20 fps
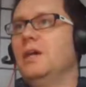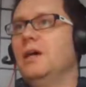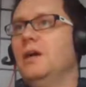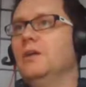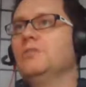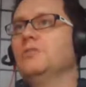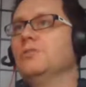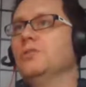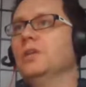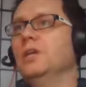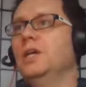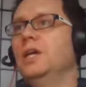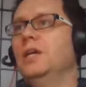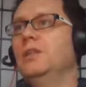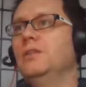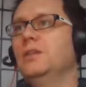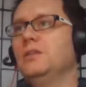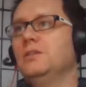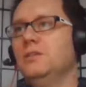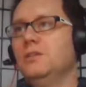actually,
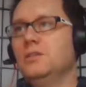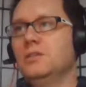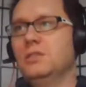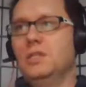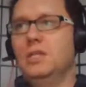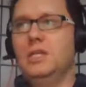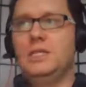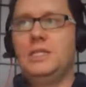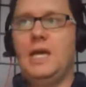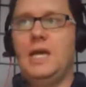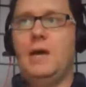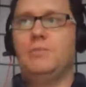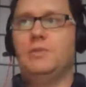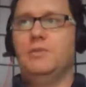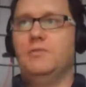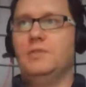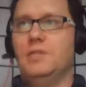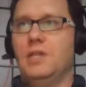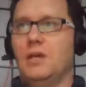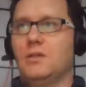and this is an
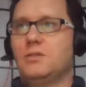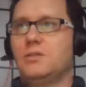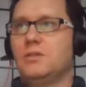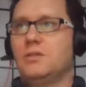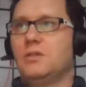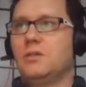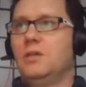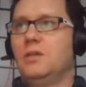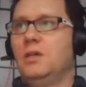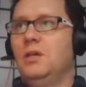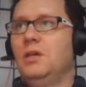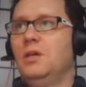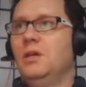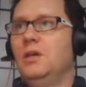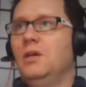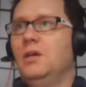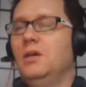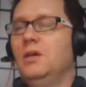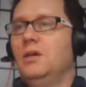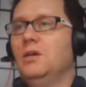adaptive test.
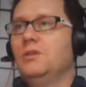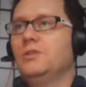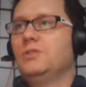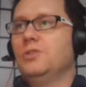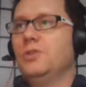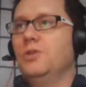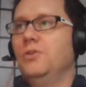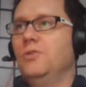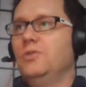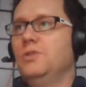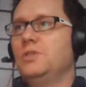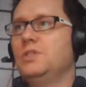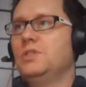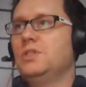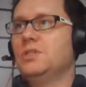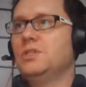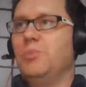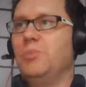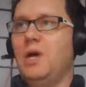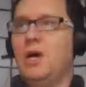So this
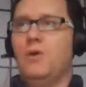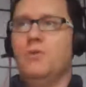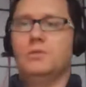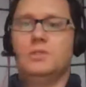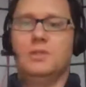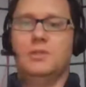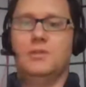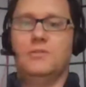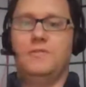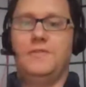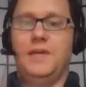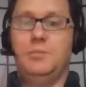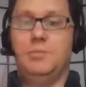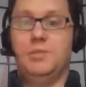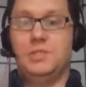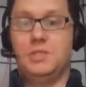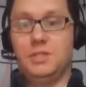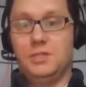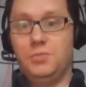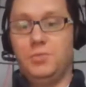is about the
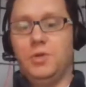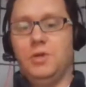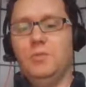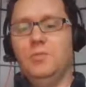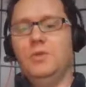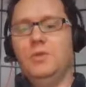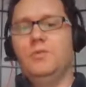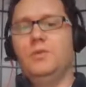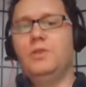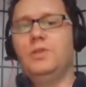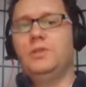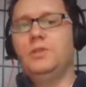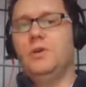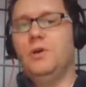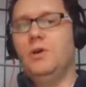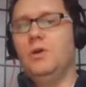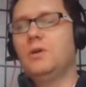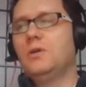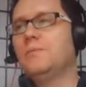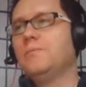famous experiment with the
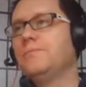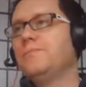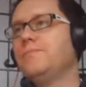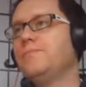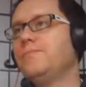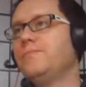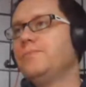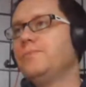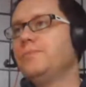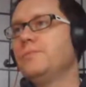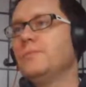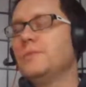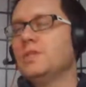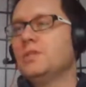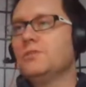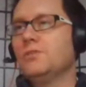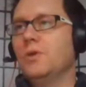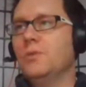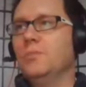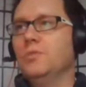dog.
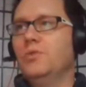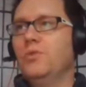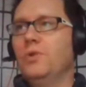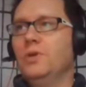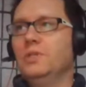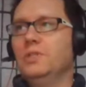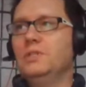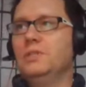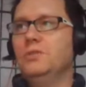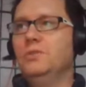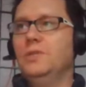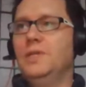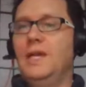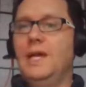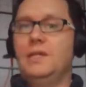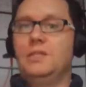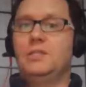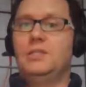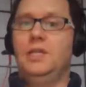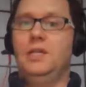So I'm going to
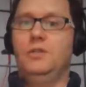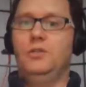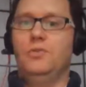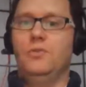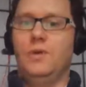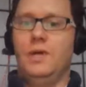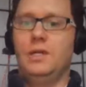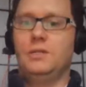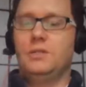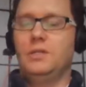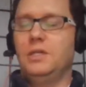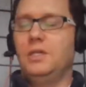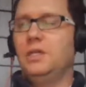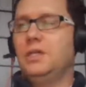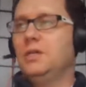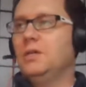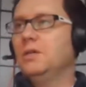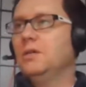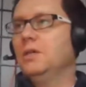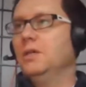guess
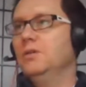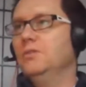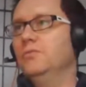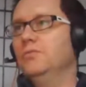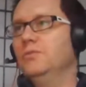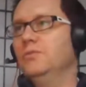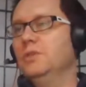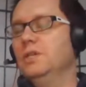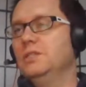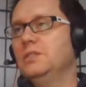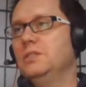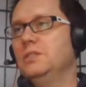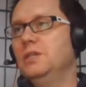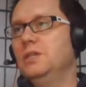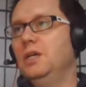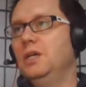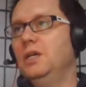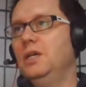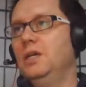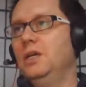incorrectly, and let's
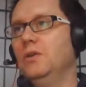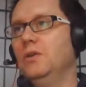say